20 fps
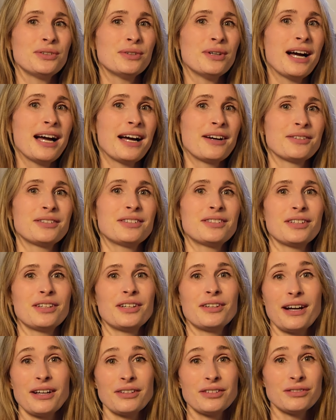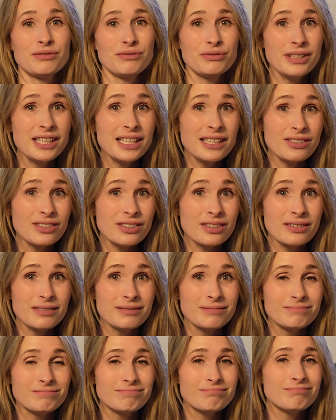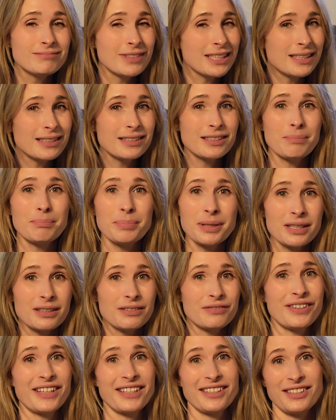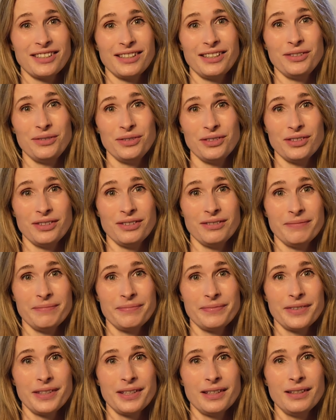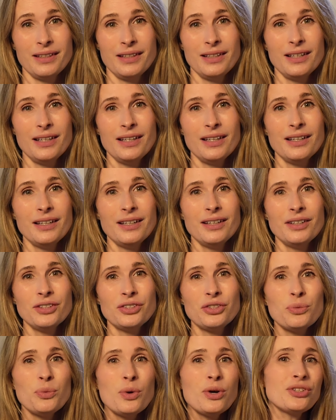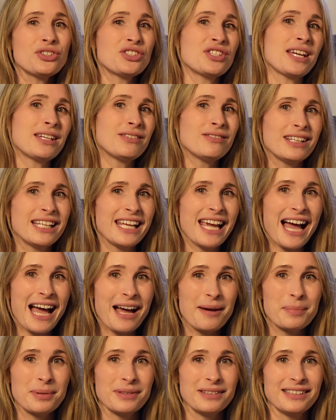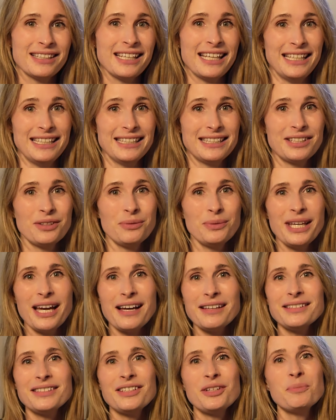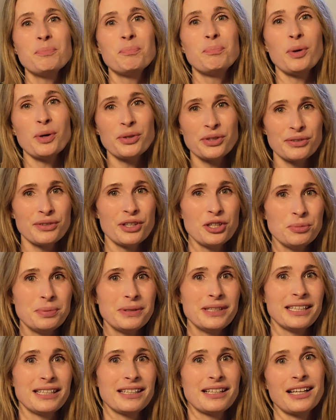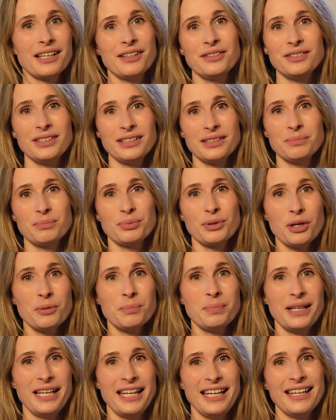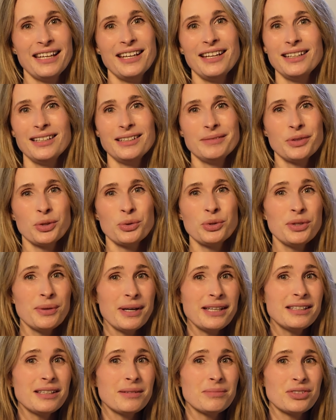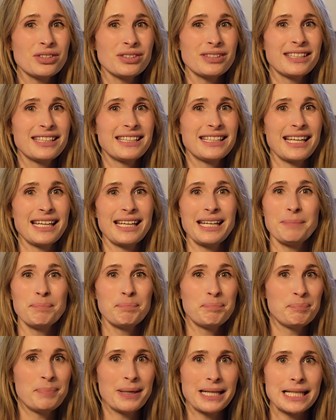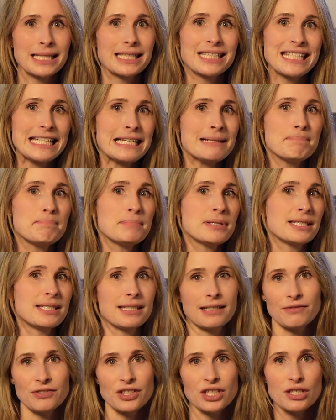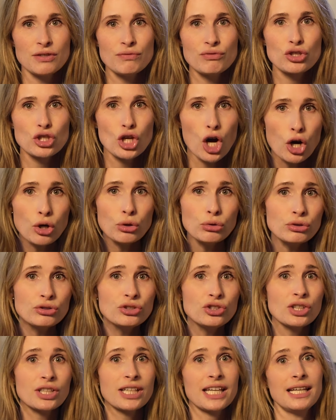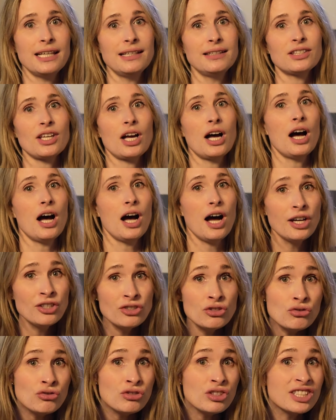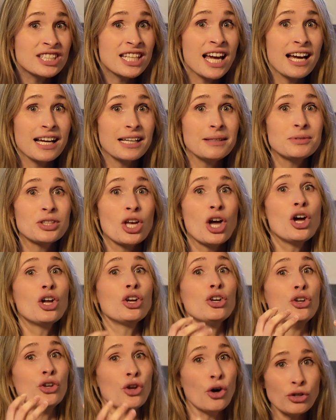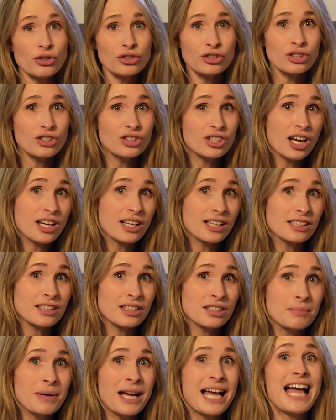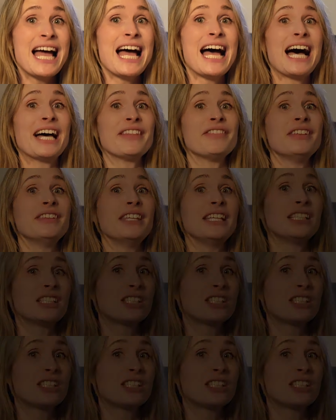your house that are out of reach, this is a perfect solution. So what generally happens is that we either don't bother opening and closing them properly, or you end up just getting bad-tempered after you've told your kids 100 times not to tug at them, and then they